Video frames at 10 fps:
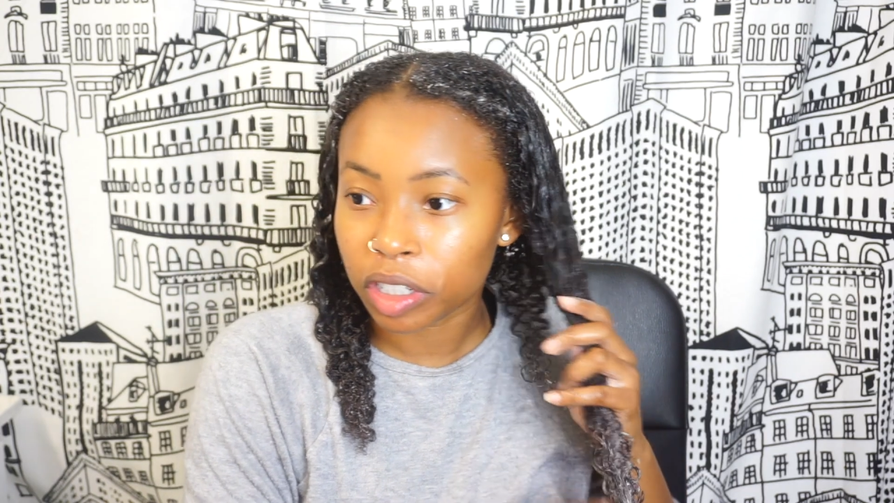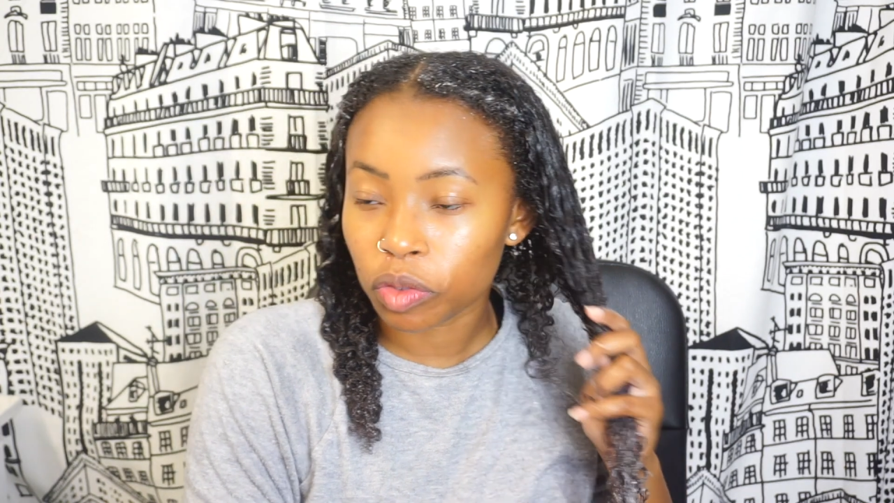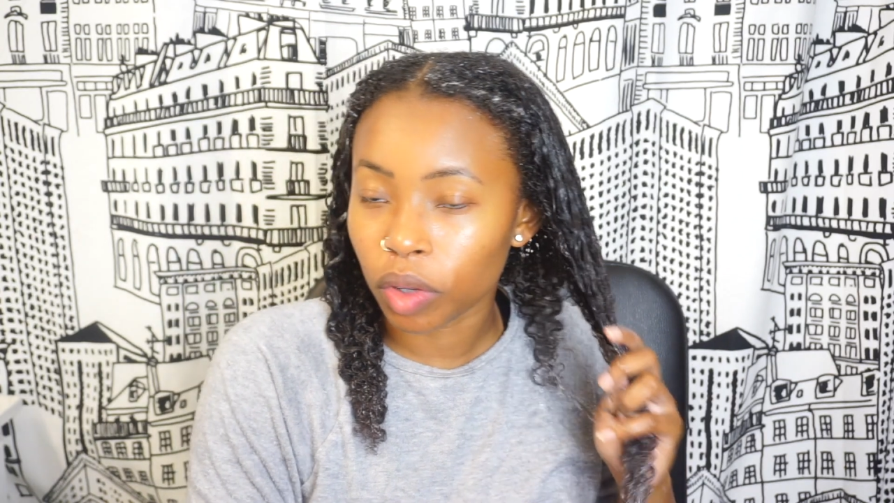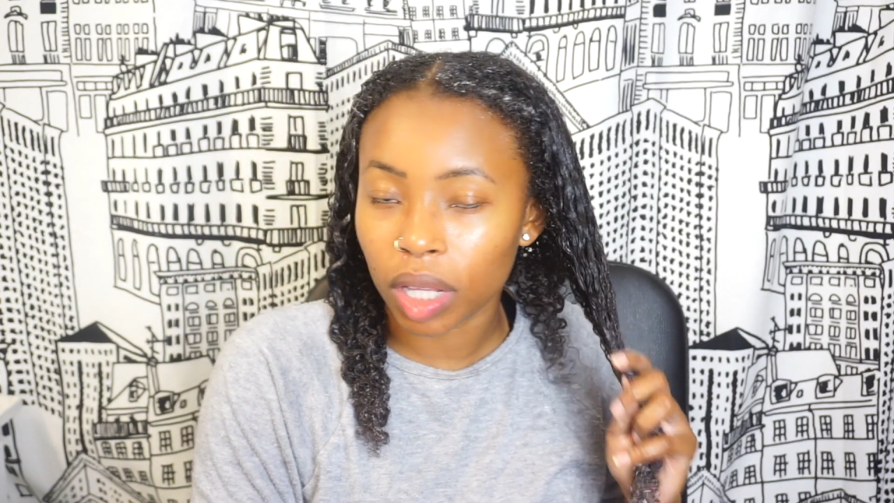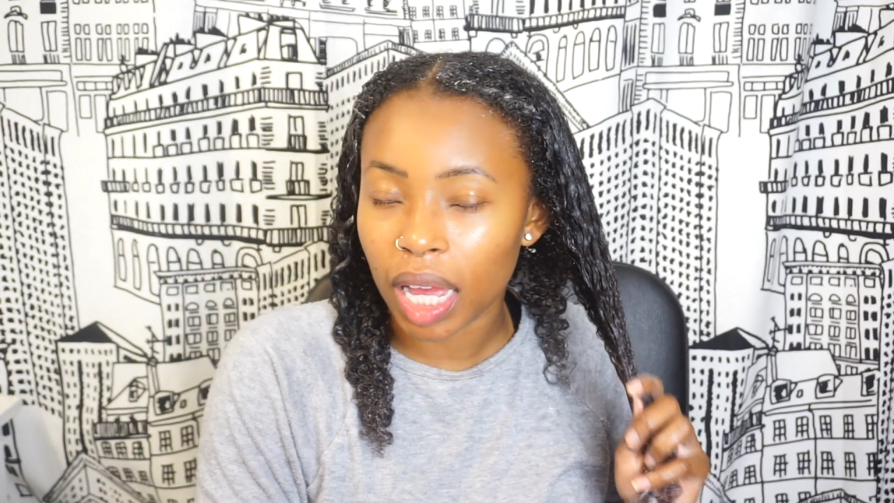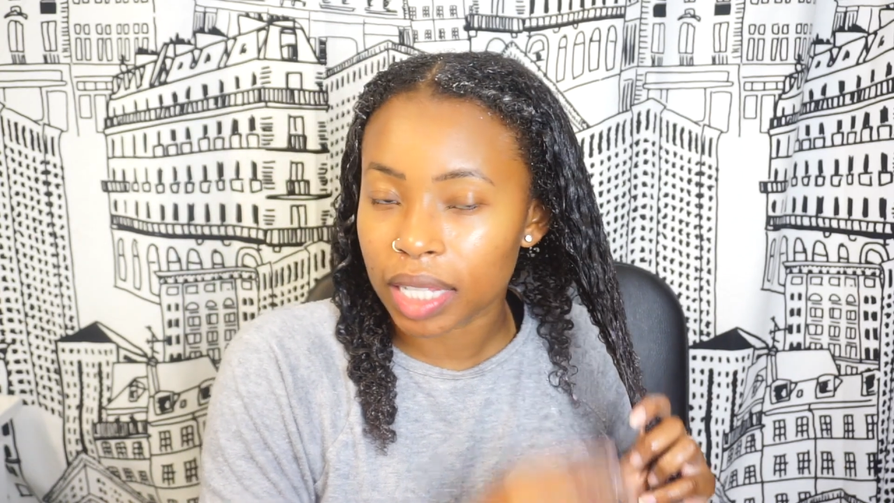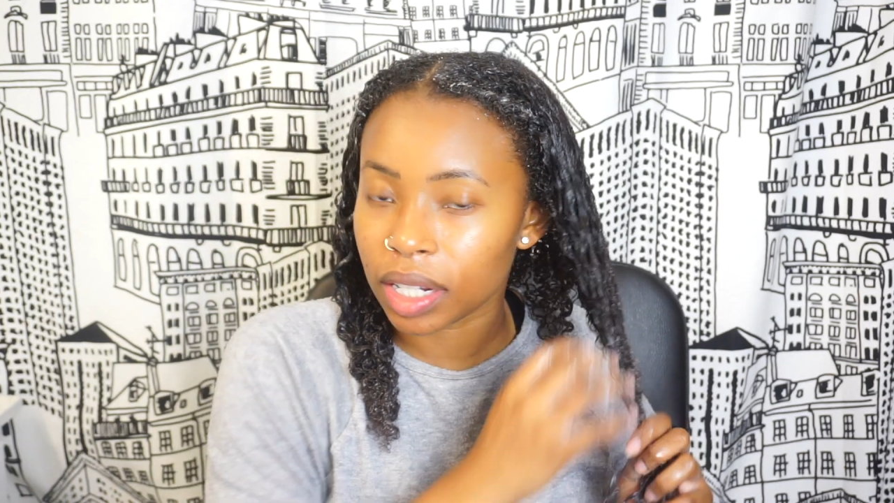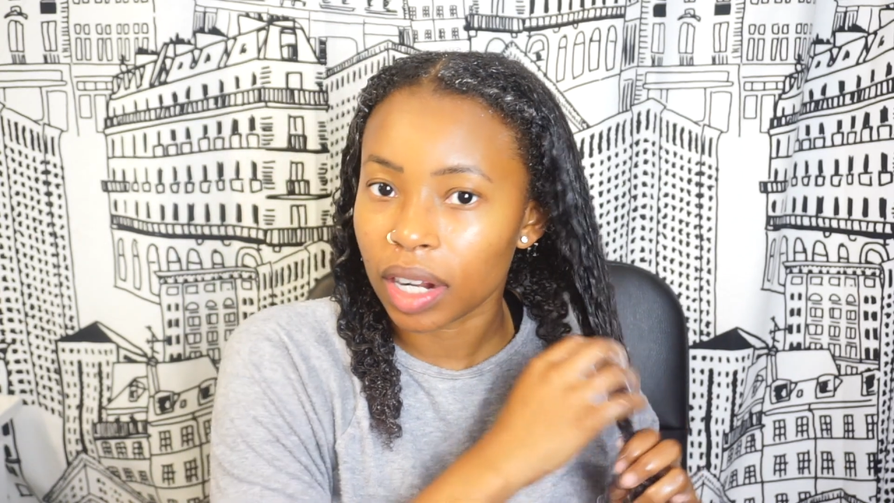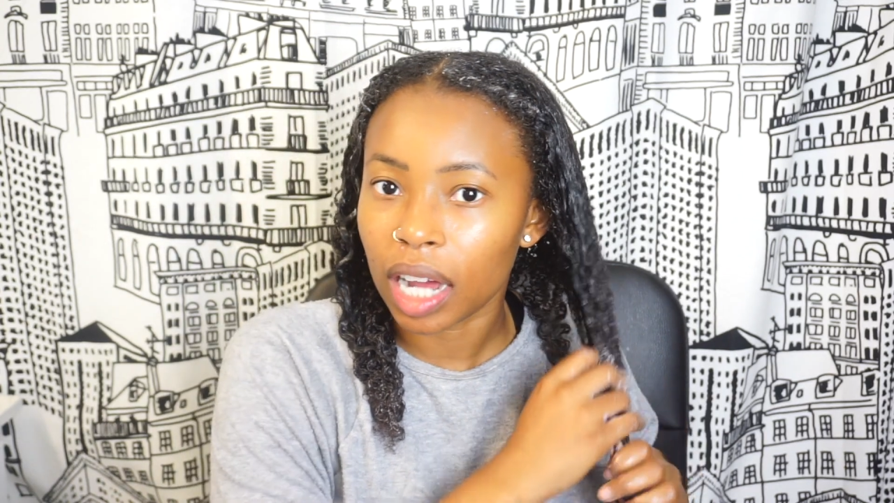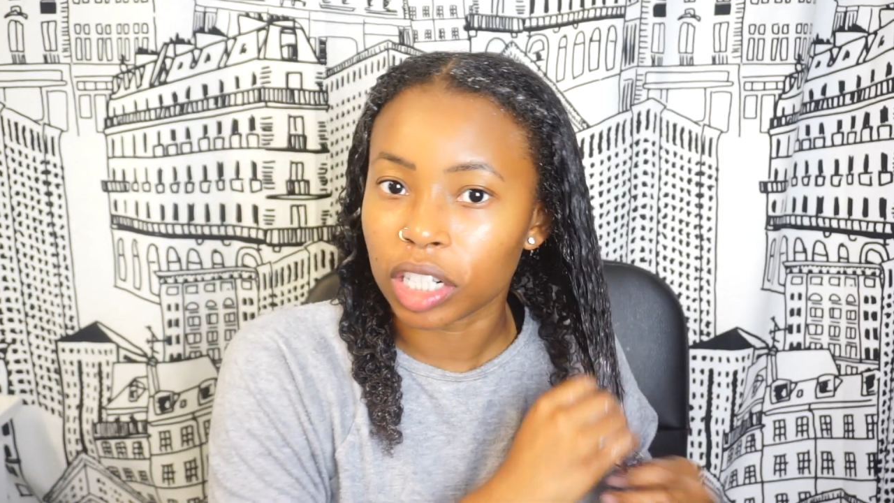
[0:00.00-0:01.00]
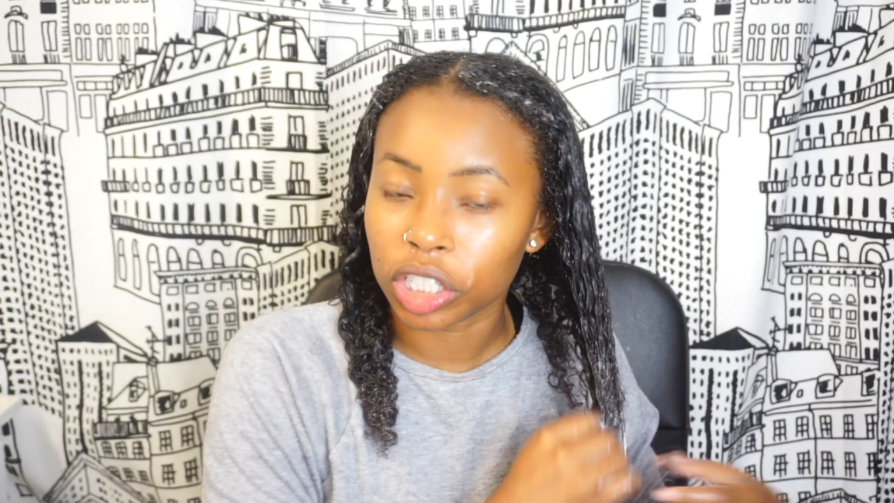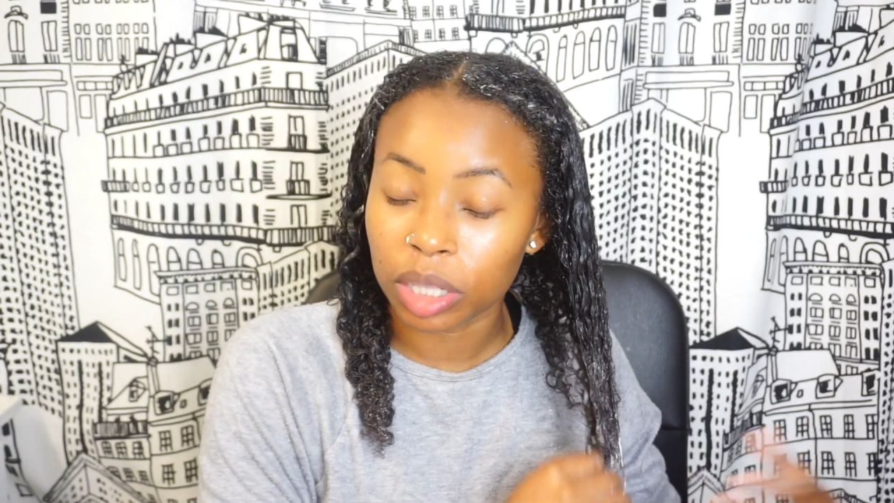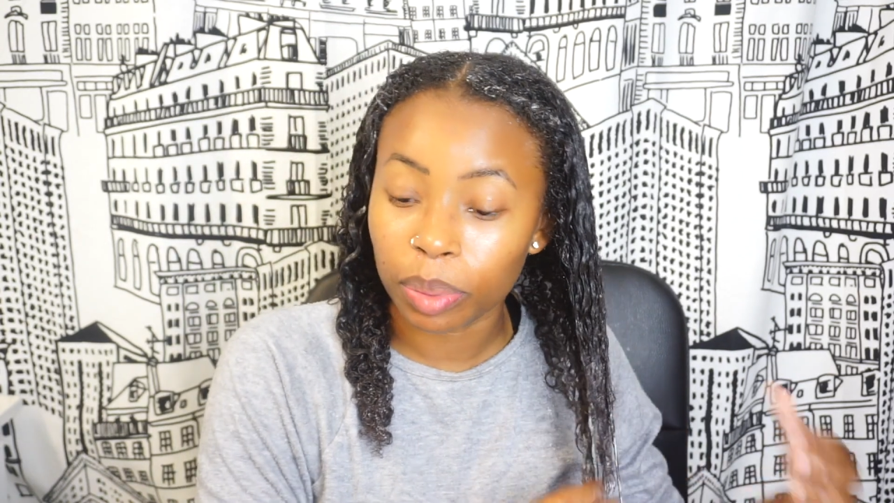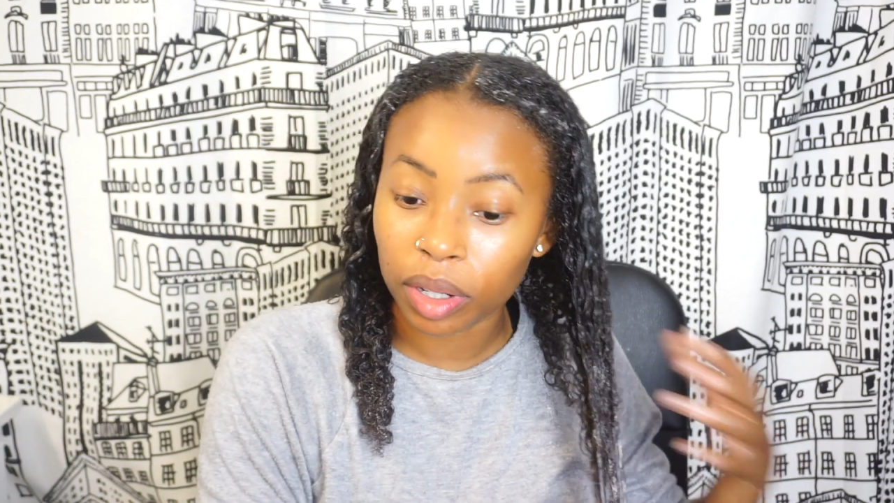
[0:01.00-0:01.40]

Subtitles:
just realize they're not a Jeep